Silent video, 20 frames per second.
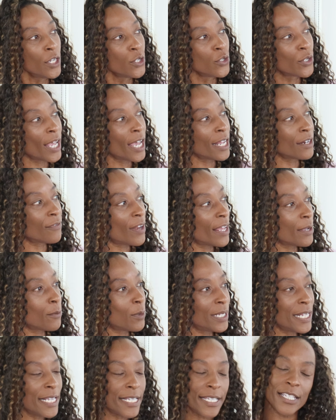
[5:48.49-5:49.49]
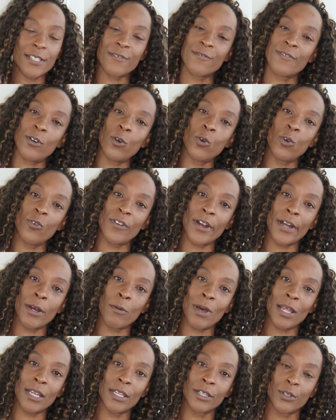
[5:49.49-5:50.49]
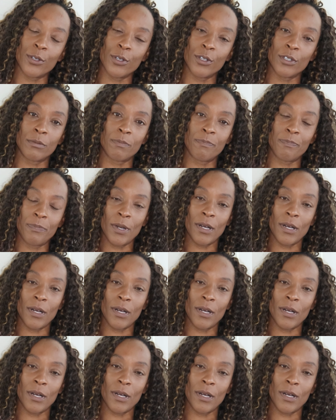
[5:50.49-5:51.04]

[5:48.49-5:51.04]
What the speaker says: kind of like, well, this is all very well and good,